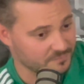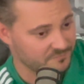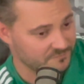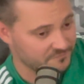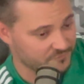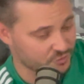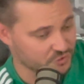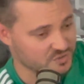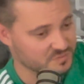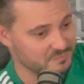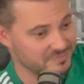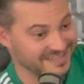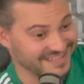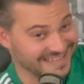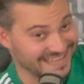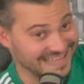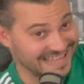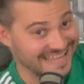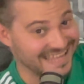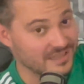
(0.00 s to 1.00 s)
first big
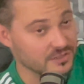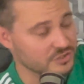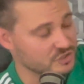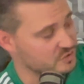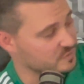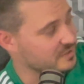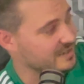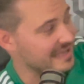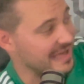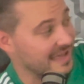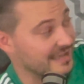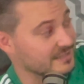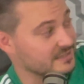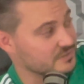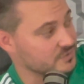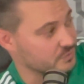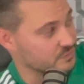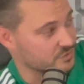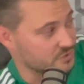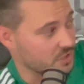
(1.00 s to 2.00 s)
English guys
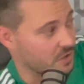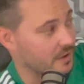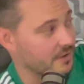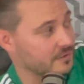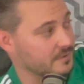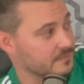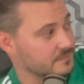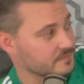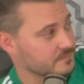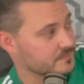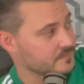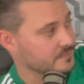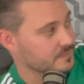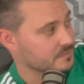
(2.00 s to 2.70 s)
who's gone.